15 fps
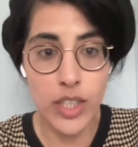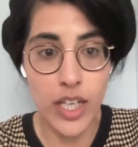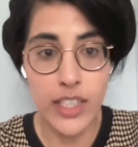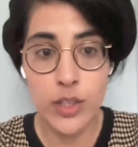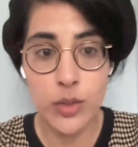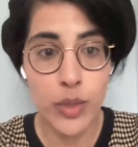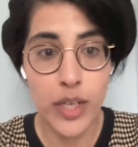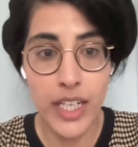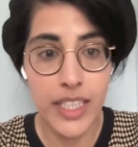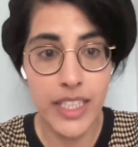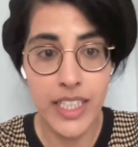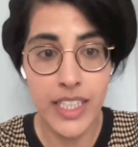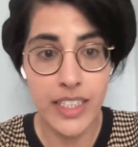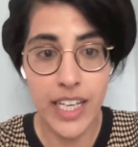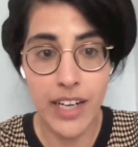as
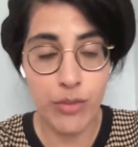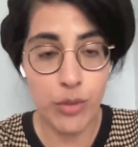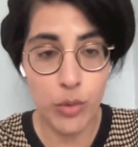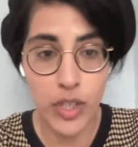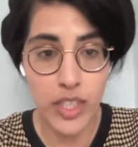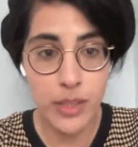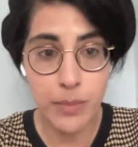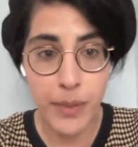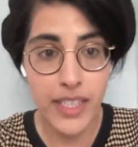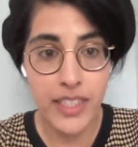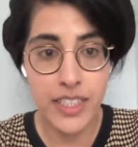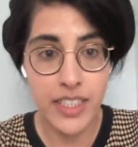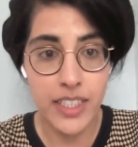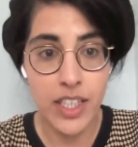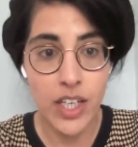quickly as everyone
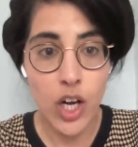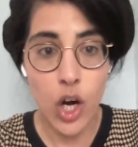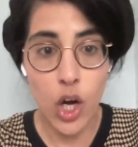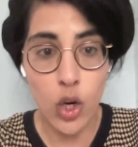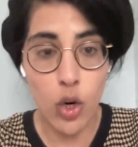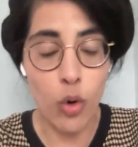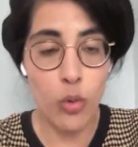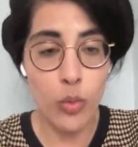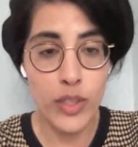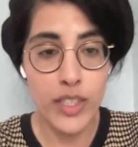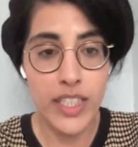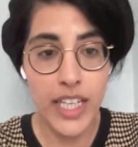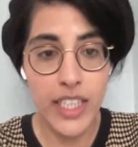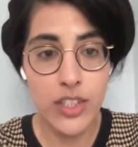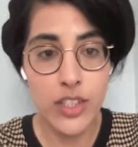expected, along with
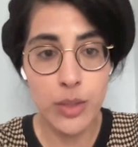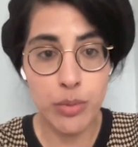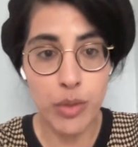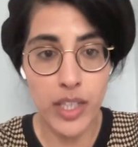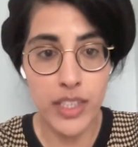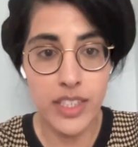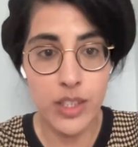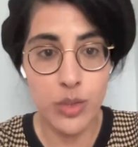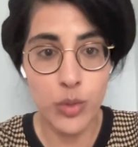the energy prices.